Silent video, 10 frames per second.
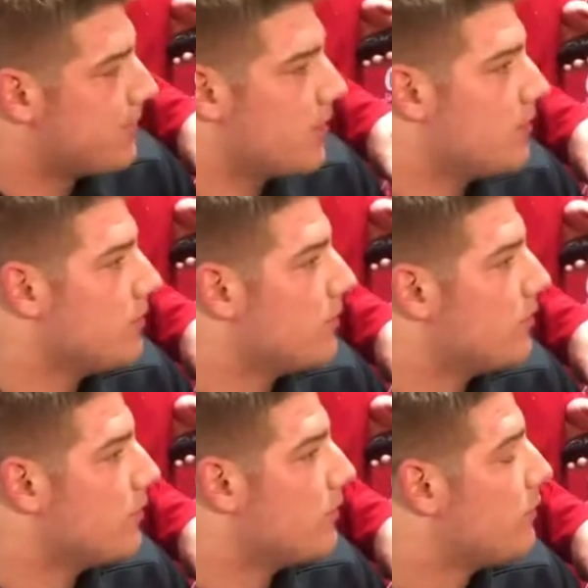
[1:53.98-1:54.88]
You know,
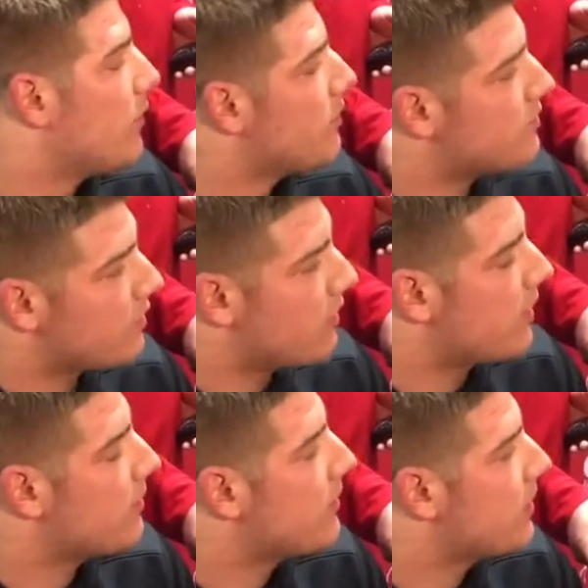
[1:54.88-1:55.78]
if we start
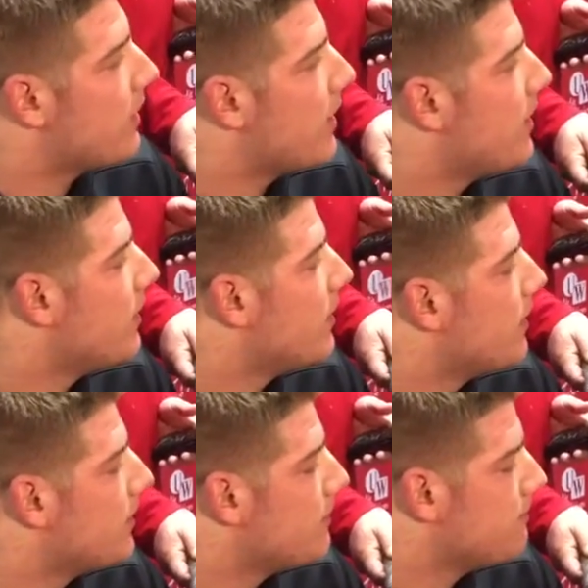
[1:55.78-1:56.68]
thinking about ahead,
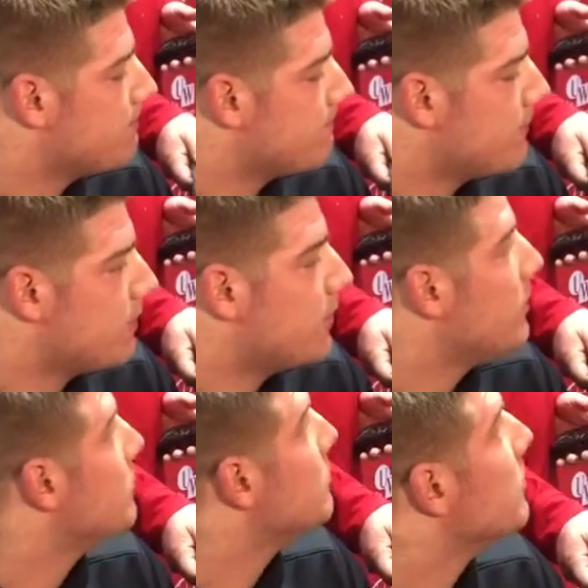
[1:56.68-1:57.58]
you know,
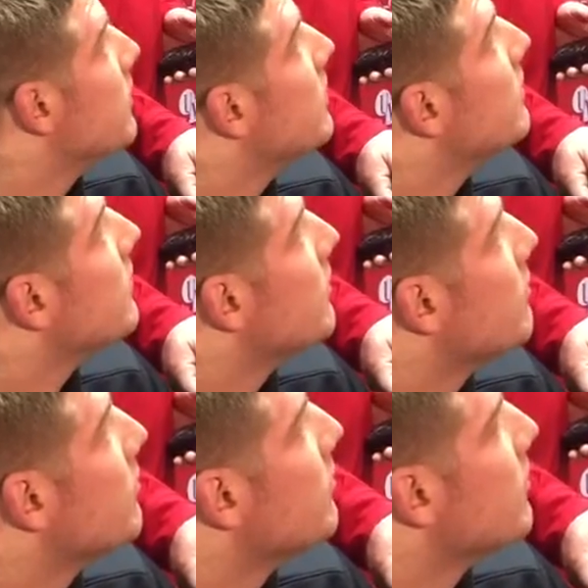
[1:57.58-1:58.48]
we lose what, you know, what